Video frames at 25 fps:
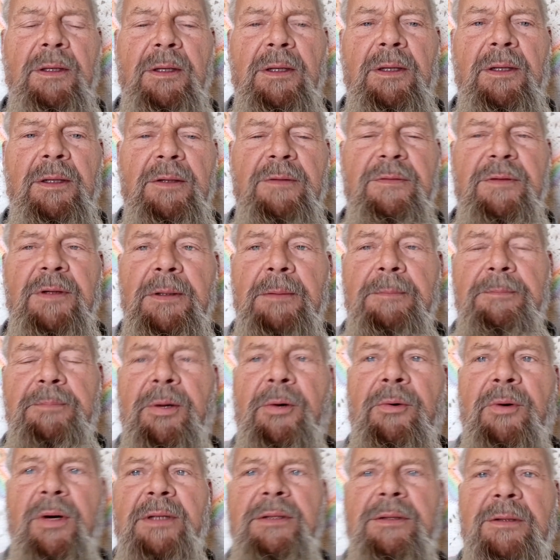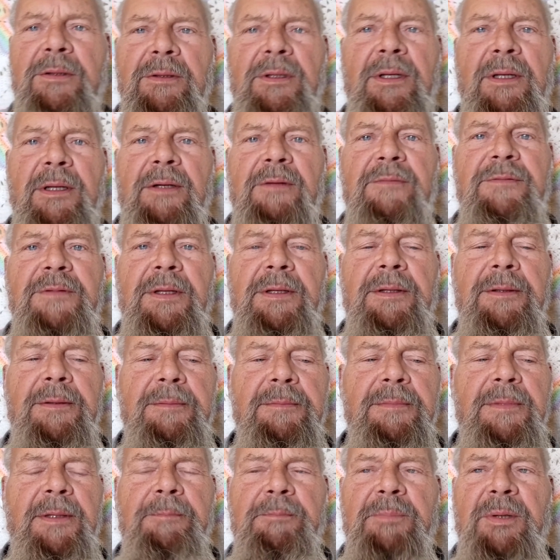of parental love,
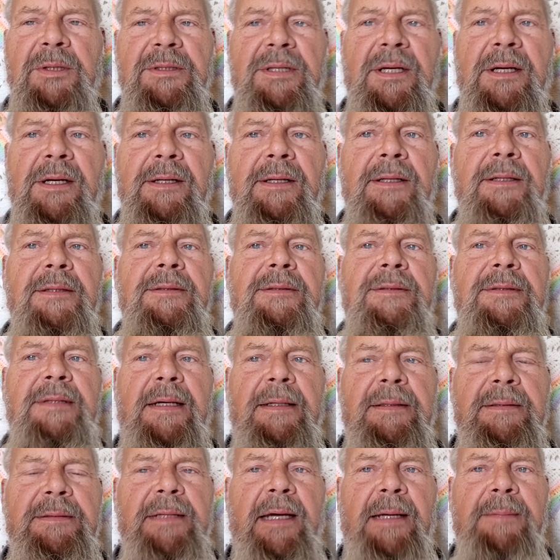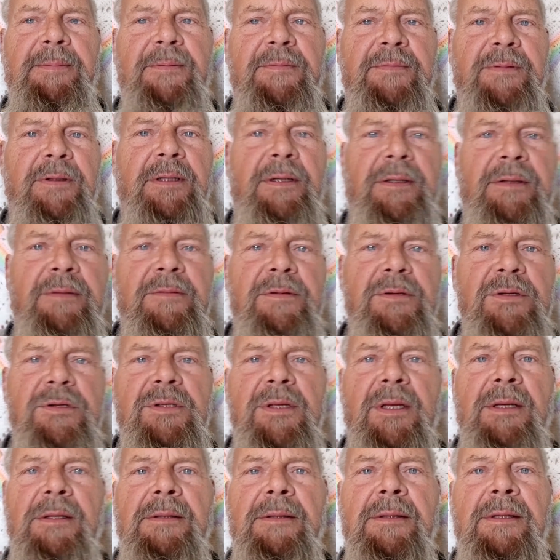the platonic type of love, is
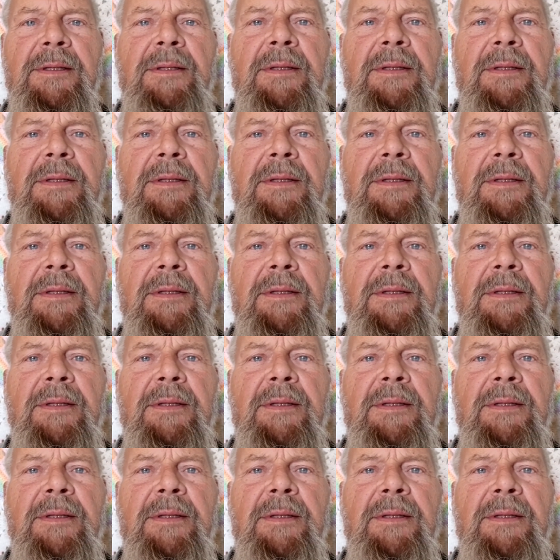that